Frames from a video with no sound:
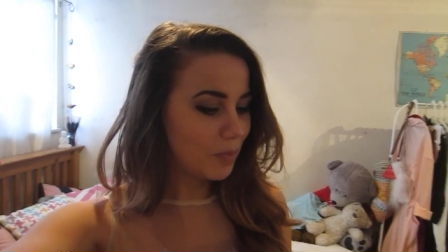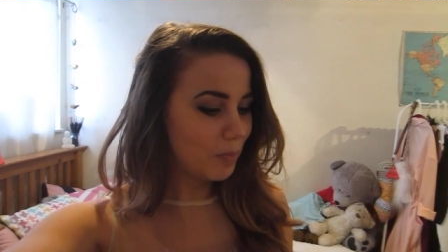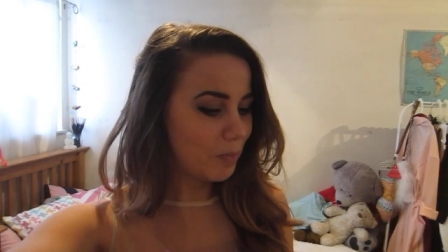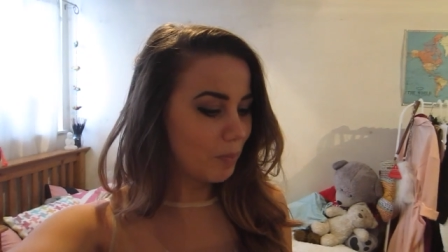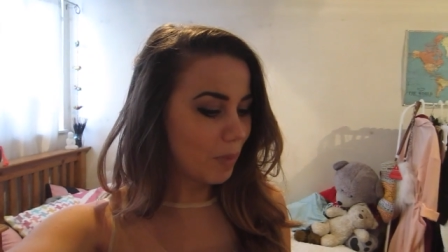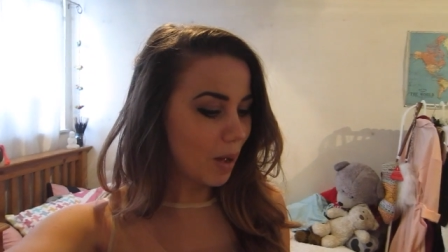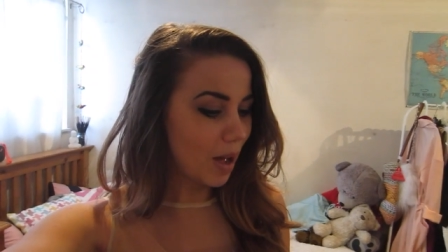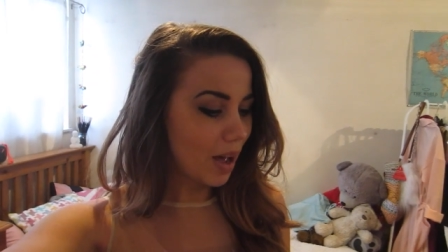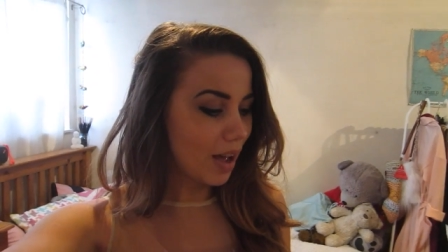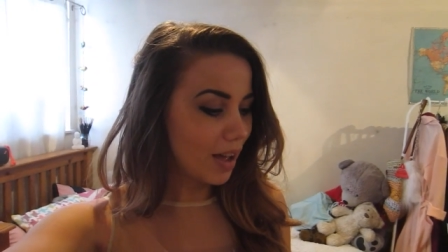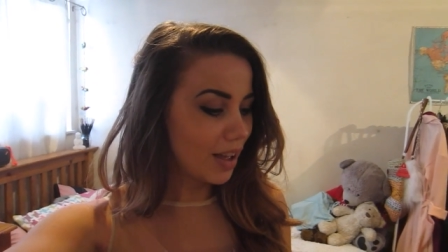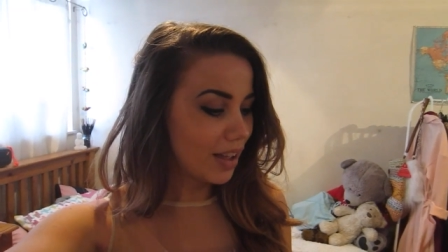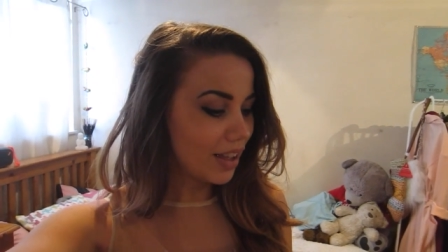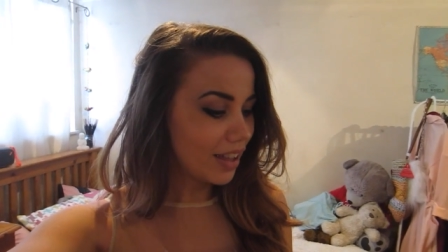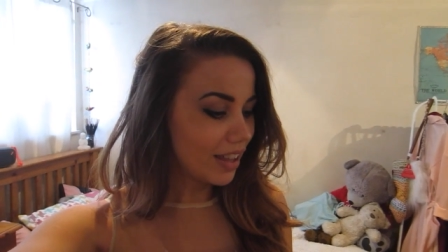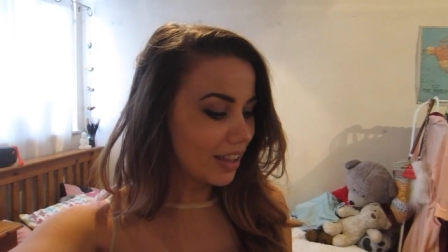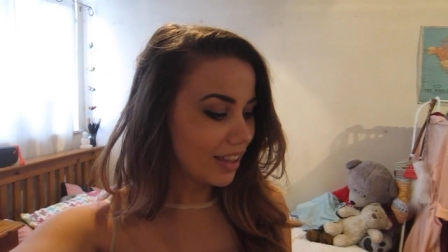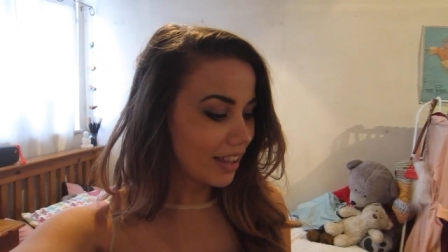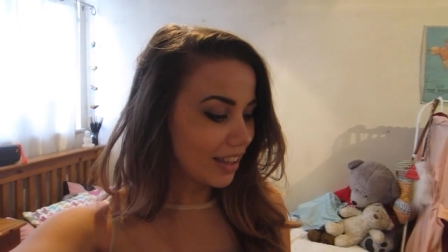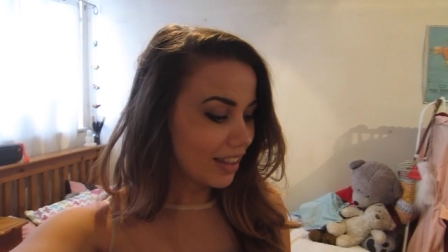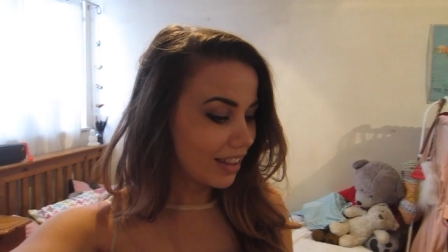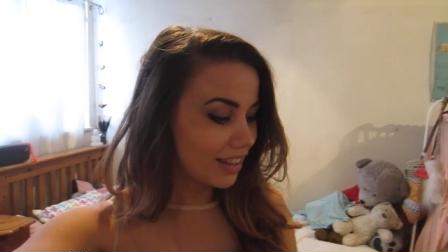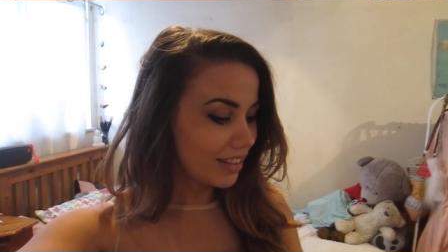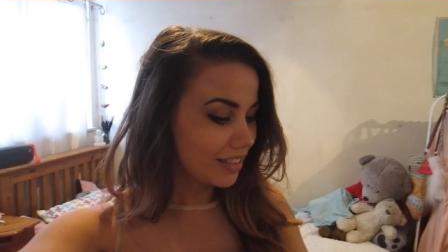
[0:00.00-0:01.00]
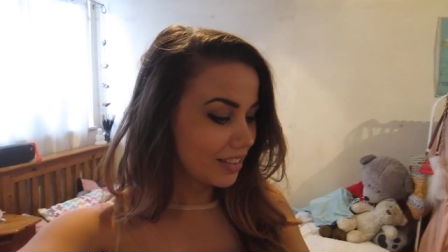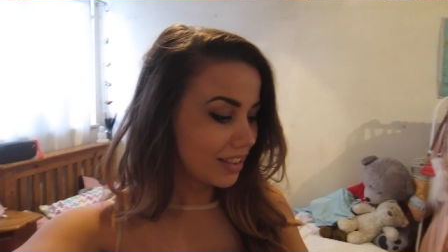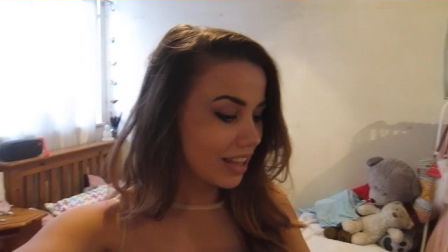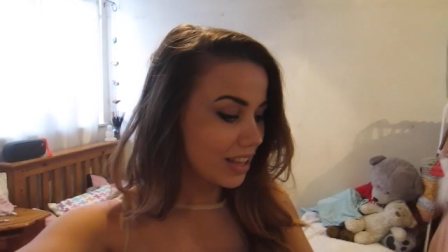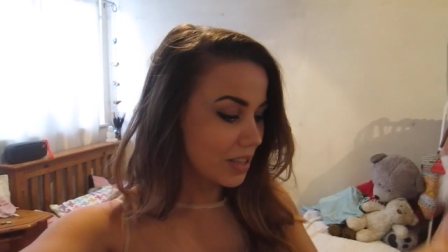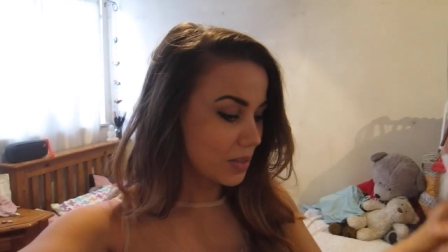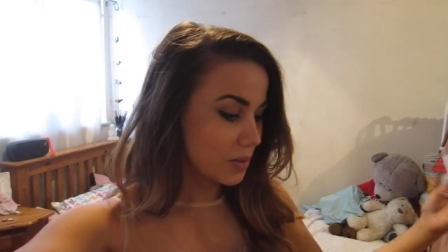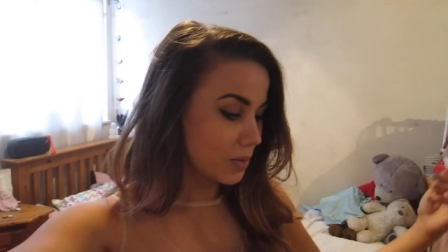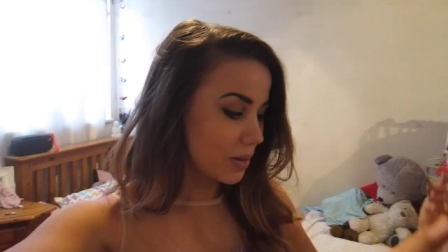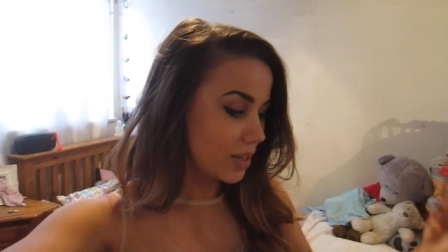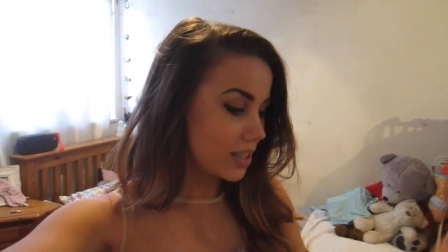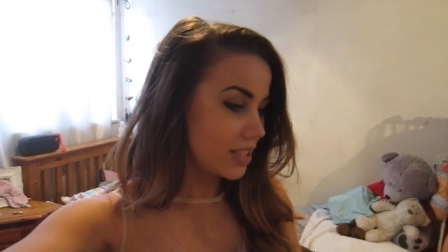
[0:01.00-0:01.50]
but
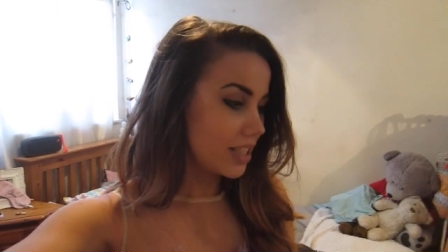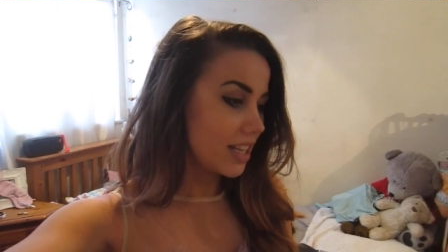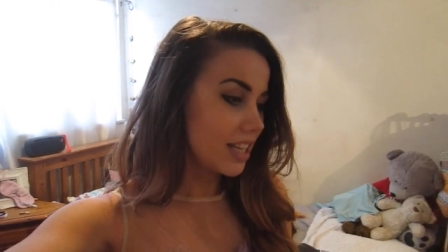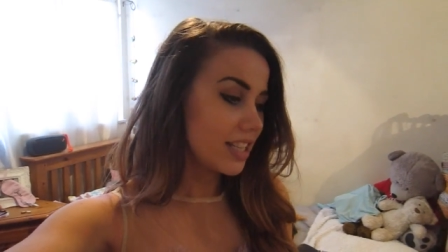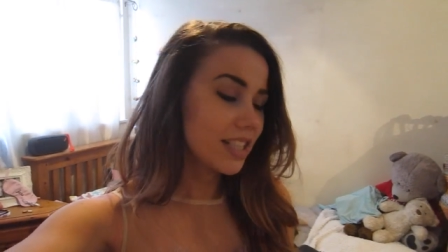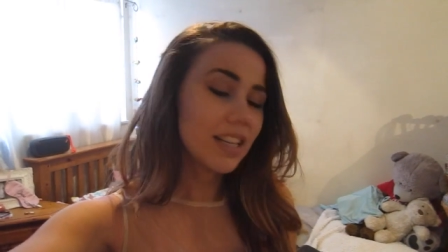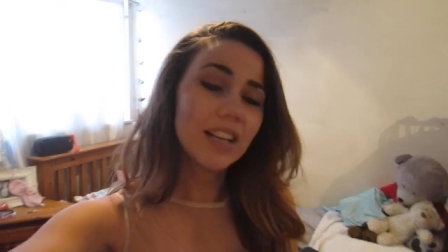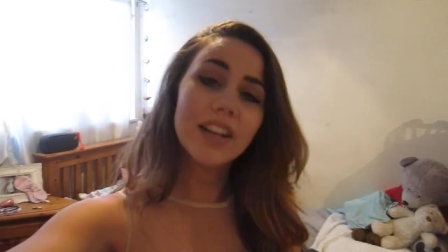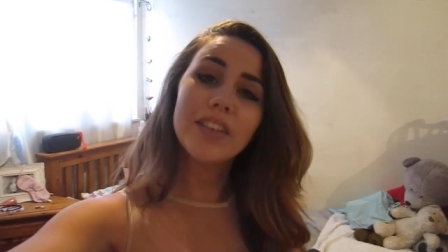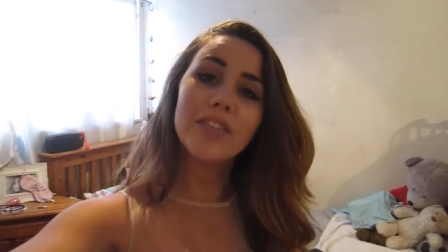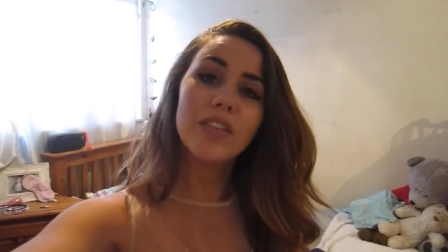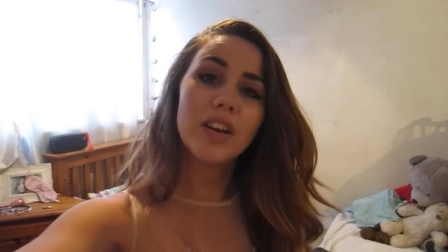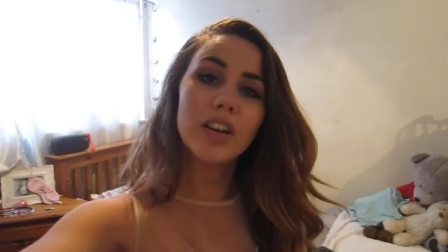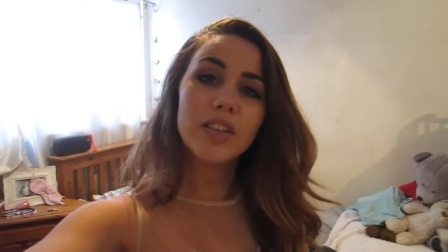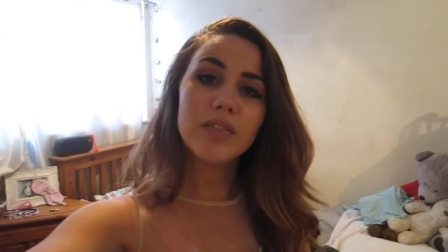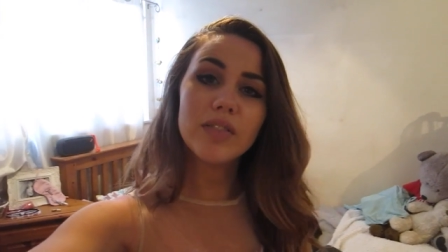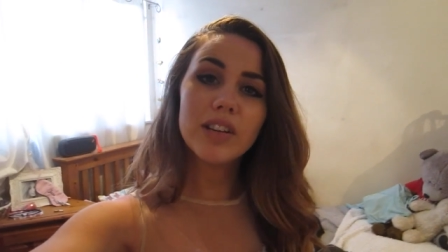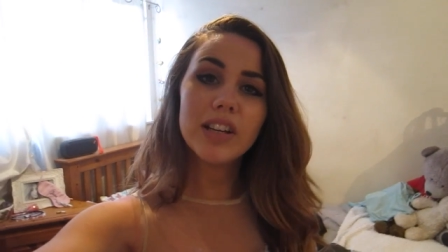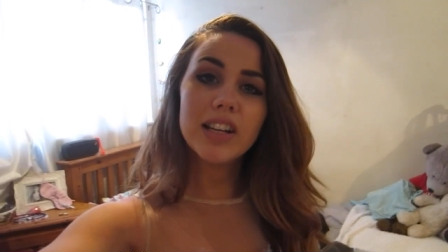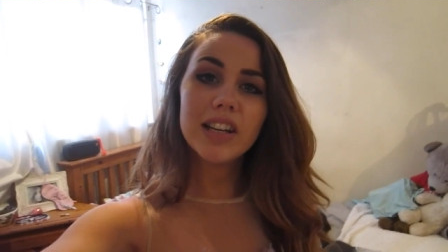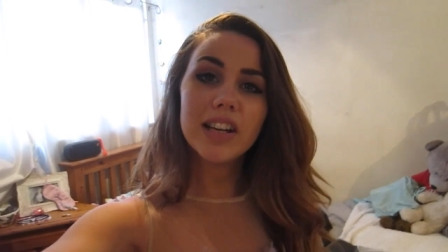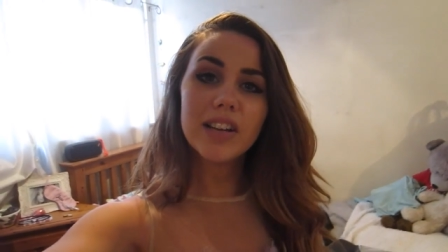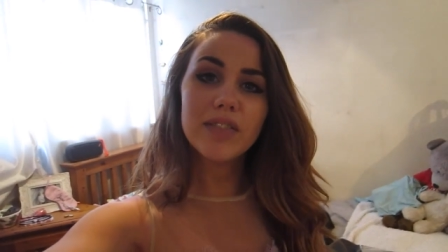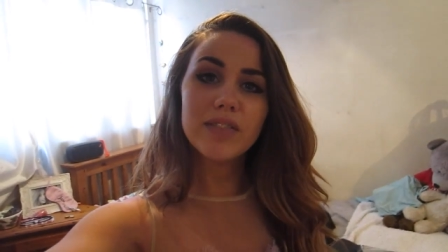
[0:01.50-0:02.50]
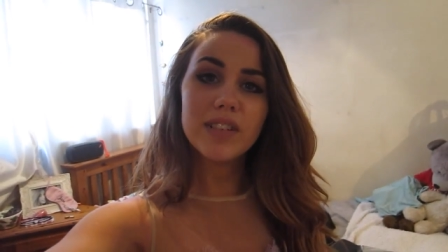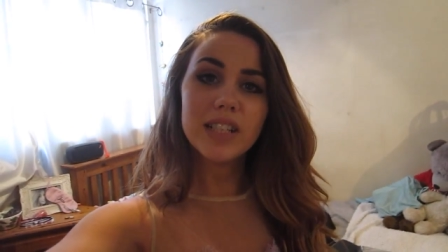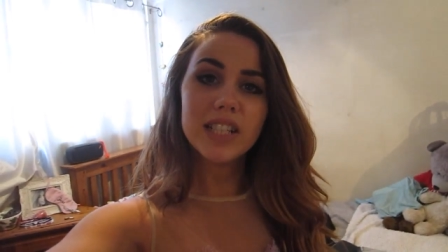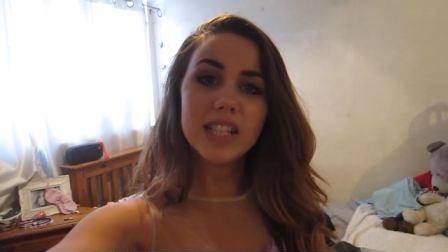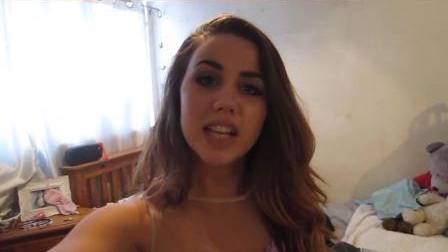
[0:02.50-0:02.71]
that's what I did, and I've had a really lovely